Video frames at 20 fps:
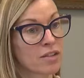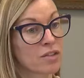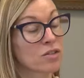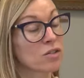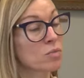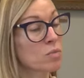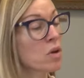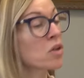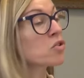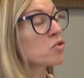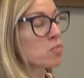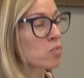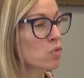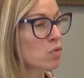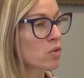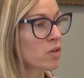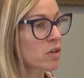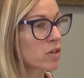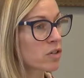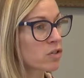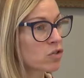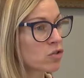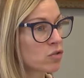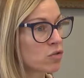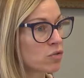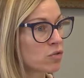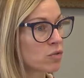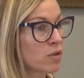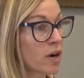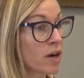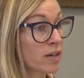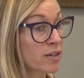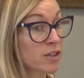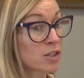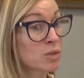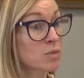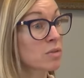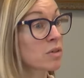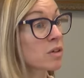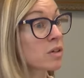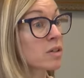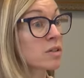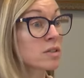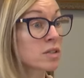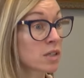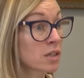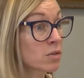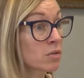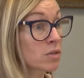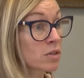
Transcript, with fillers: There's much more to Ogdensburg and St.